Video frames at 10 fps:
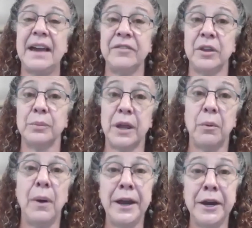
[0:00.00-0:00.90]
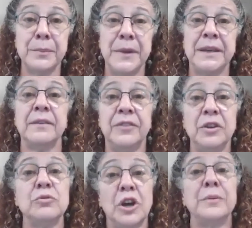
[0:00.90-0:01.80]
have the requirement of
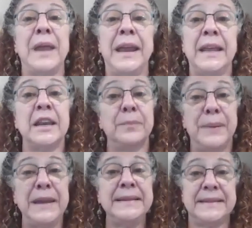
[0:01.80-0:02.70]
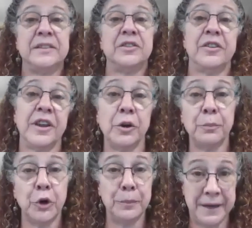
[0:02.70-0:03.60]
you donating a piece into their
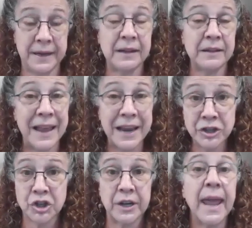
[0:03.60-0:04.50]
permanent collection.